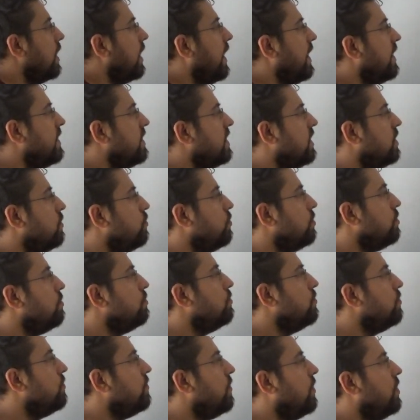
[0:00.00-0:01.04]
And then we'll
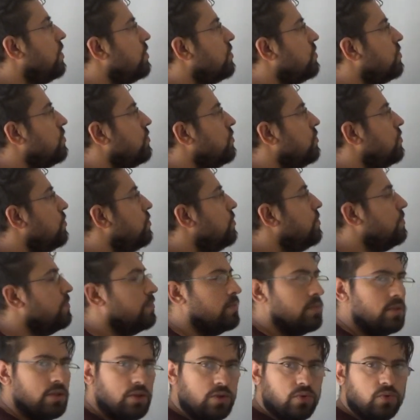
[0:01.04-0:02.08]
move on to
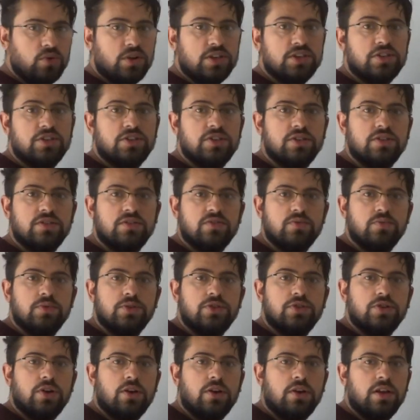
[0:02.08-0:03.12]
questions
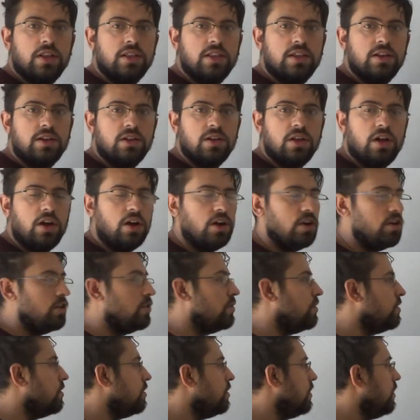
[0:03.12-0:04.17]
which are a little
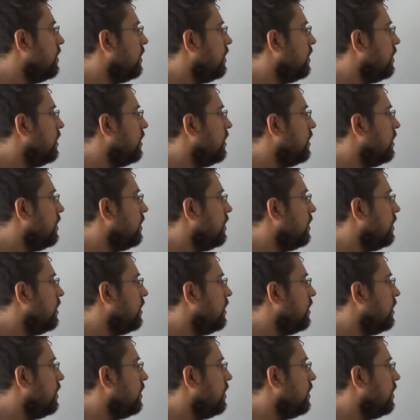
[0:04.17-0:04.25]
harder